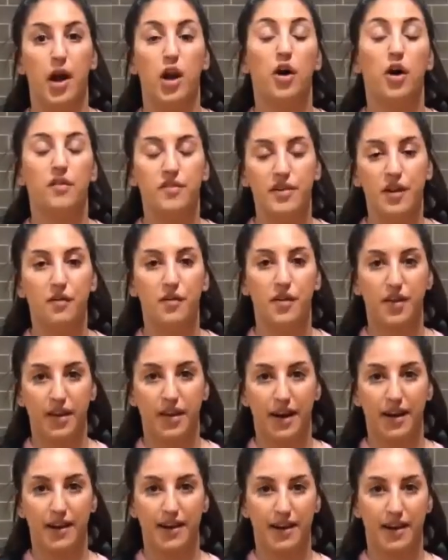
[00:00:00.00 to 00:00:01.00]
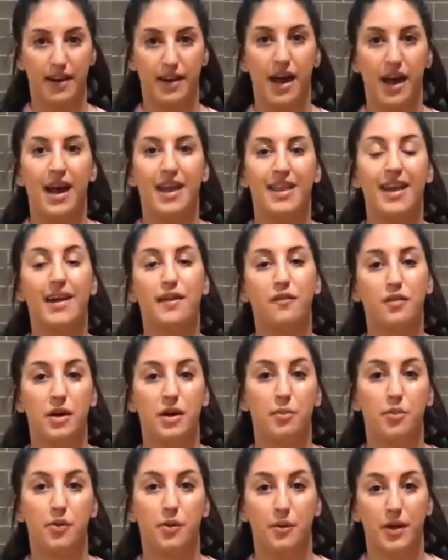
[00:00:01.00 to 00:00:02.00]
a lot of different things, and that's really
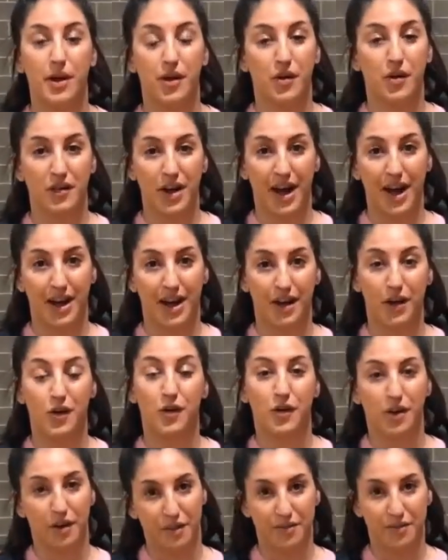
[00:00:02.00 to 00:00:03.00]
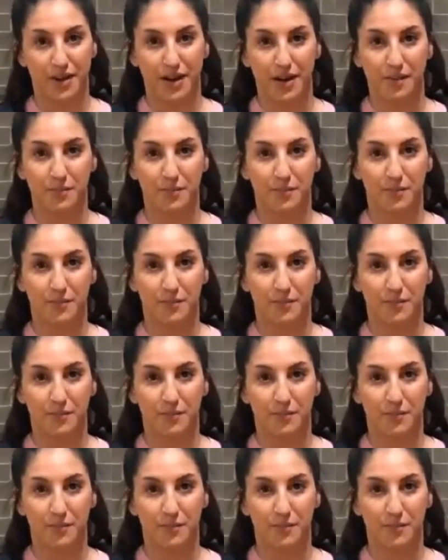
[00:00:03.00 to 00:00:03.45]
important when you're creating choreography.